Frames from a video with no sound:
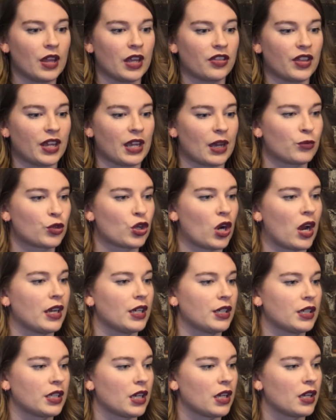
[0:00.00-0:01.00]
they think I'm
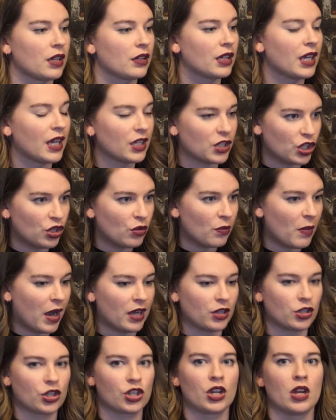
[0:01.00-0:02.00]
trying to get too
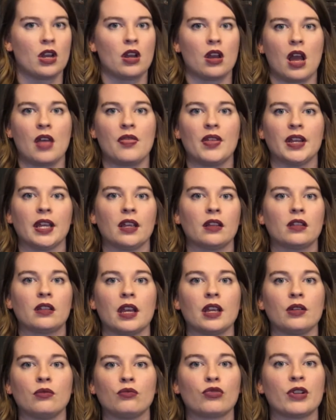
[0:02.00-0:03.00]
much, and they
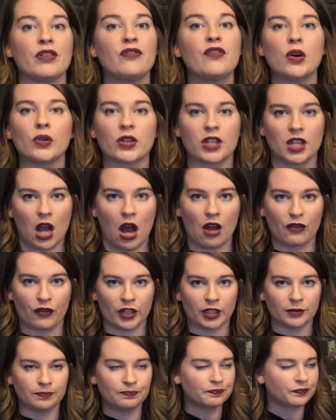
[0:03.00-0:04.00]
they revoke the
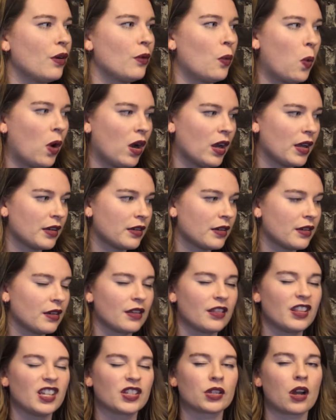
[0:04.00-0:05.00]
offer. One,
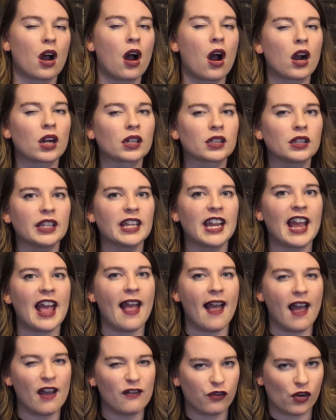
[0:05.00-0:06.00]
this
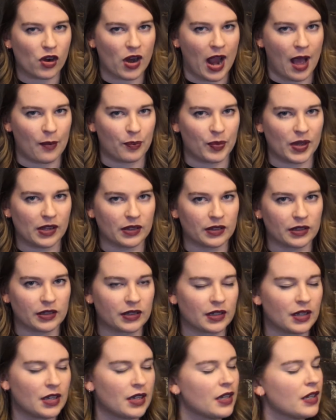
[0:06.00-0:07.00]
hardly ever
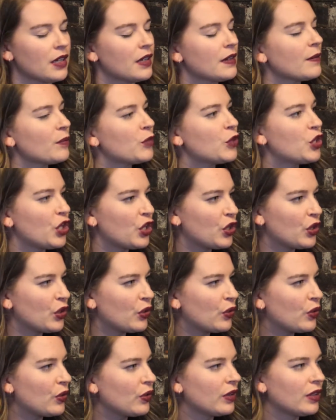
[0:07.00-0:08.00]
happens. Yeah,
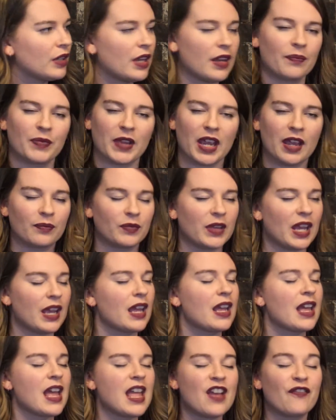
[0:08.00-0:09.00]
Two, it,
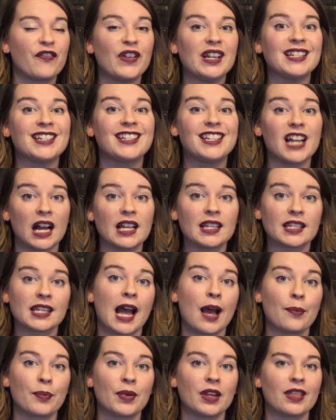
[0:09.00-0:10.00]
if it does
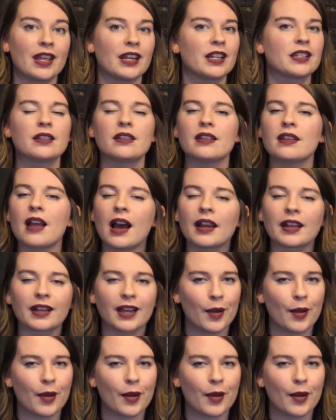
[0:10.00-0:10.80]
happen, that is not a